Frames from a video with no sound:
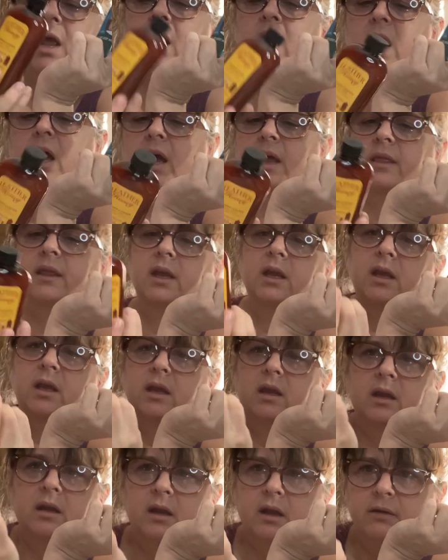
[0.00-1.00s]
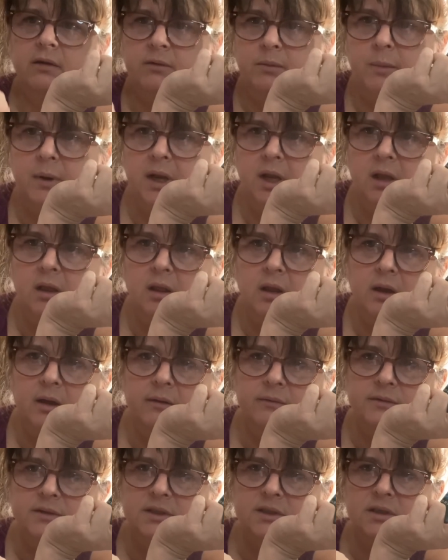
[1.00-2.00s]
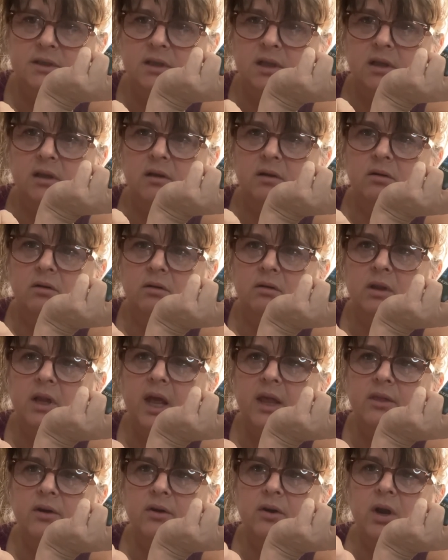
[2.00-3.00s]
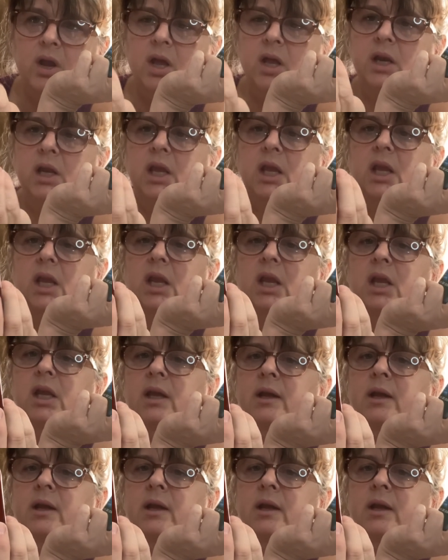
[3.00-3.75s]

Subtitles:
And then everybody loves the little leather honey.